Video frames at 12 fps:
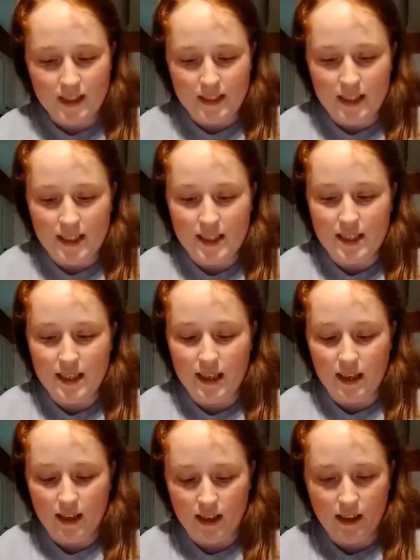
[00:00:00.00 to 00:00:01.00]
Let's
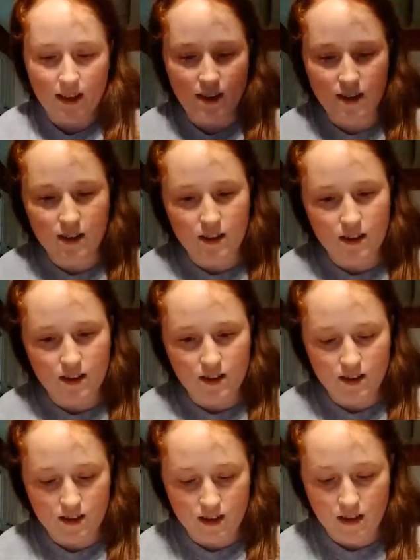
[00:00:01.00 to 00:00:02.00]
see,
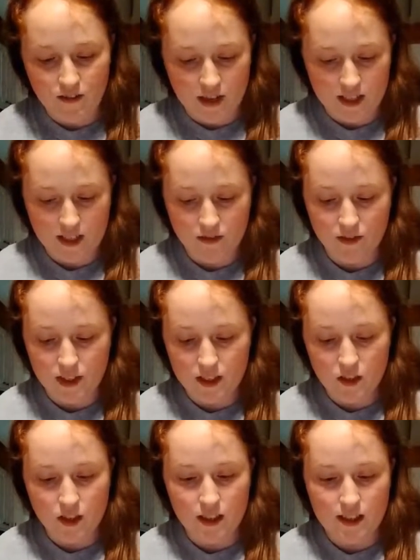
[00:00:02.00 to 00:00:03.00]
invasive
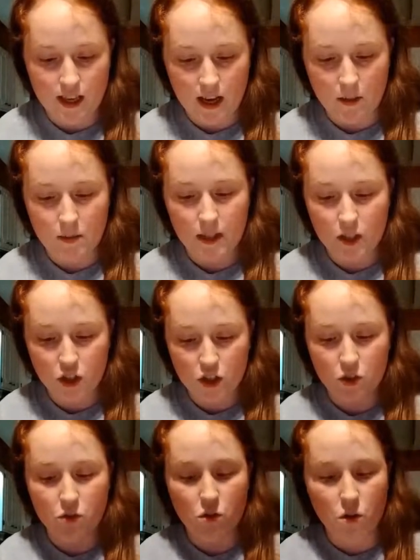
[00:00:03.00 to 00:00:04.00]
physical exam, leash
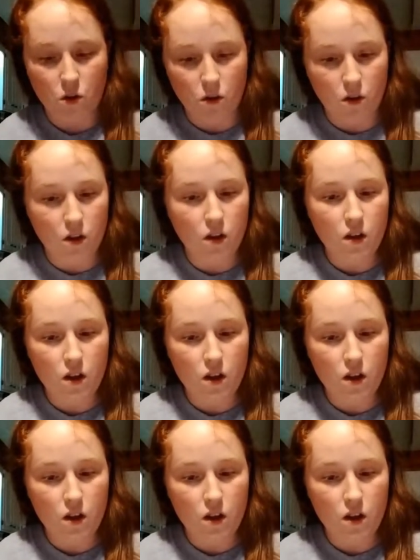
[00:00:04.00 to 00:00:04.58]
control.